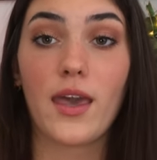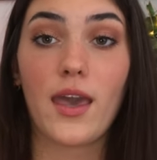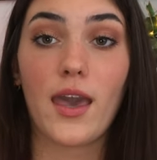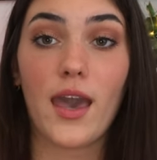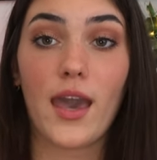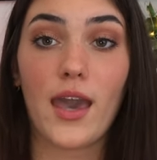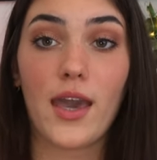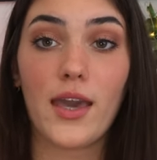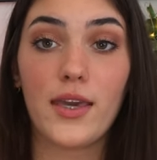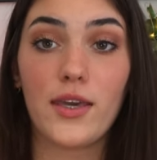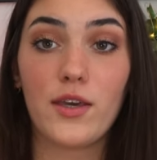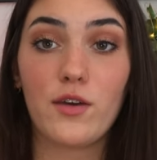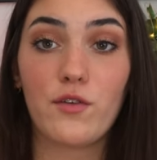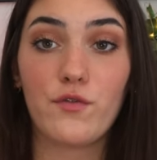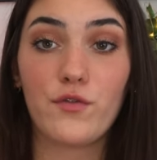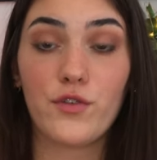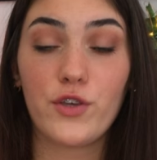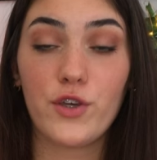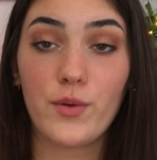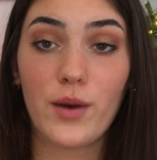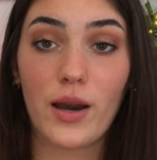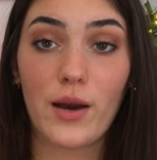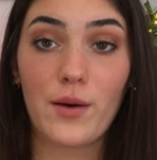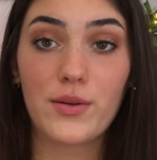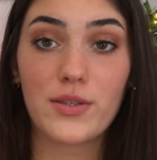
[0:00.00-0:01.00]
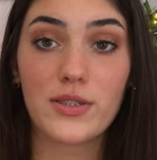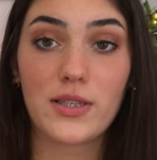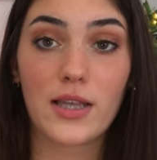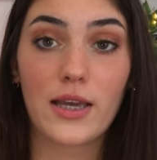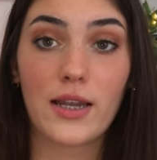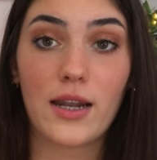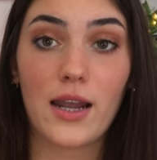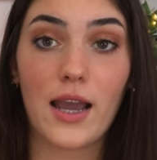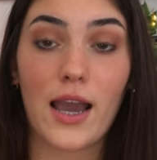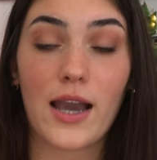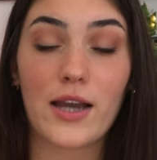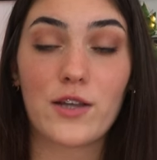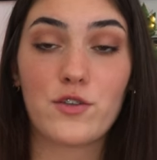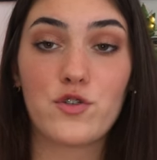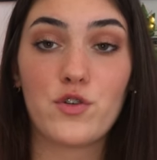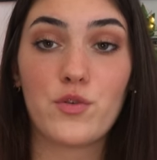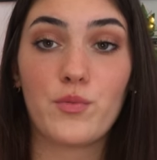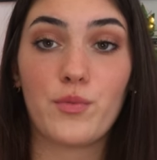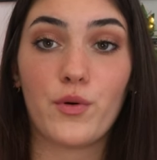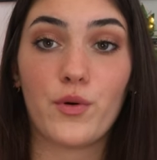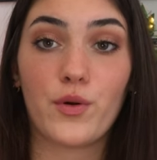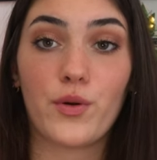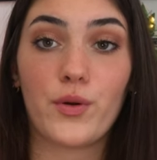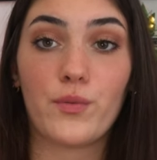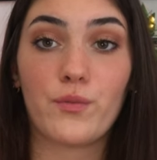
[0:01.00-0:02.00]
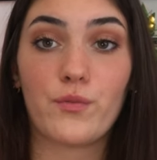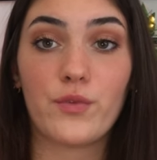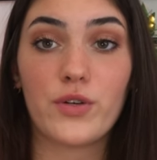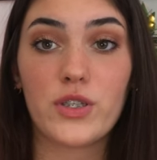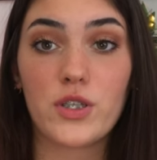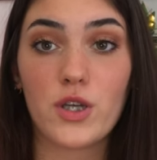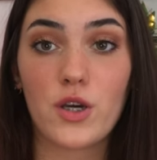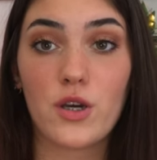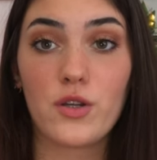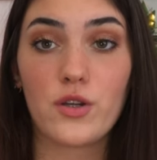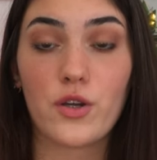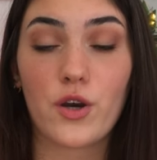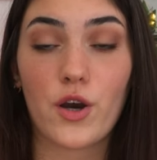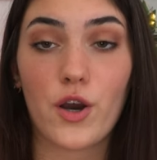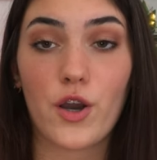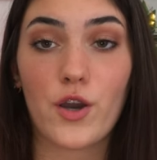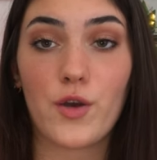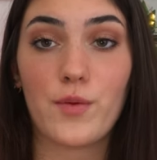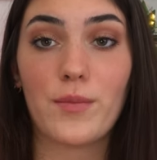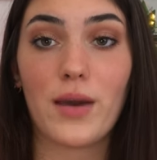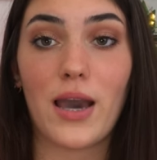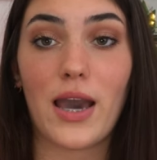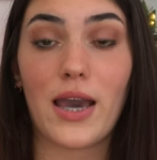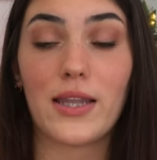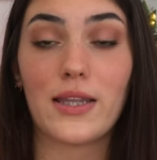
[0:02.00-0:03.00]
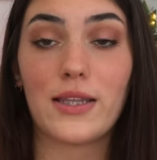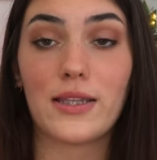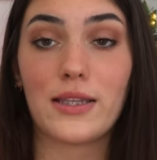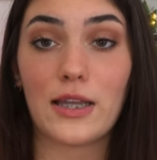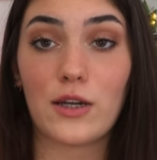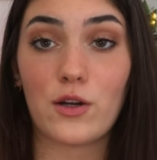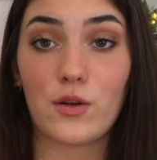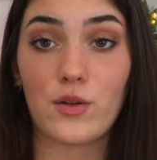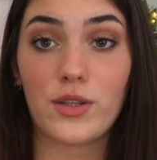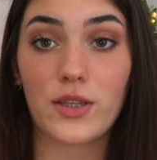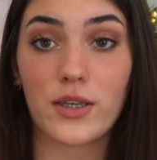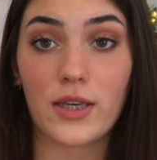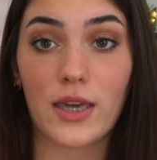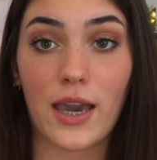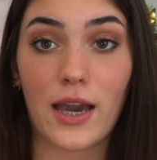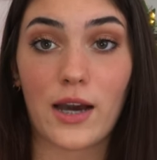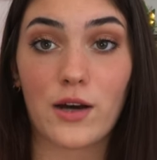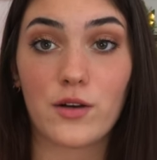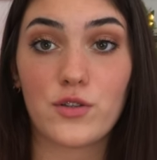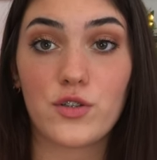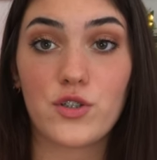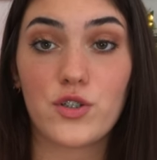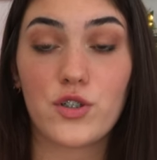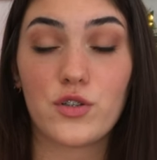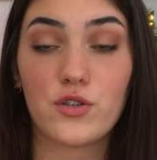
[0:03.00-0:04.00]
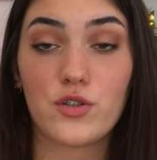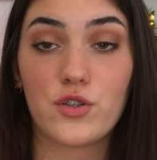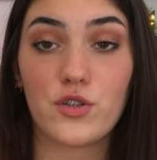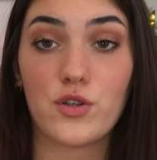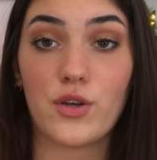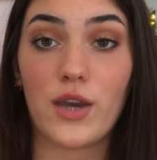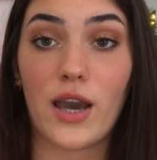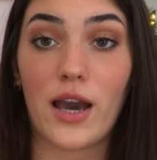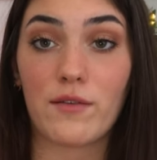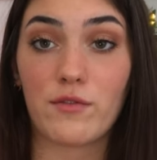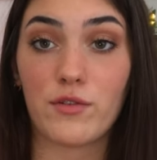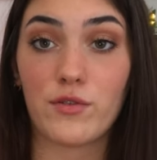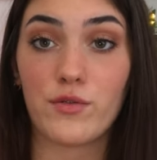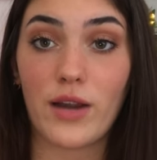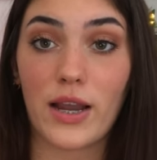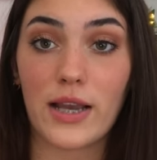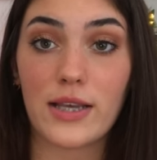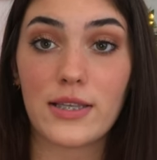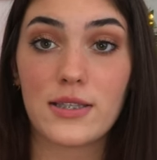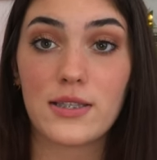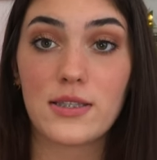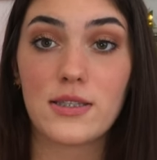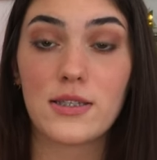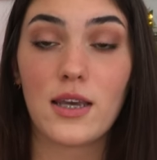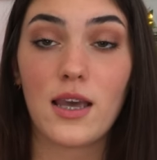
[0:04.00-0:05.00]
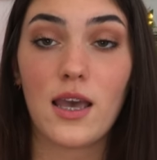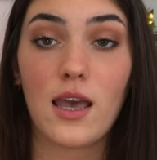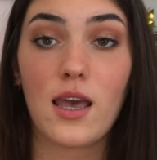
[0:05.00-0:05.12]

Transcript: A few hours later, Andrew Borden returned home and led on the couch to have a rest.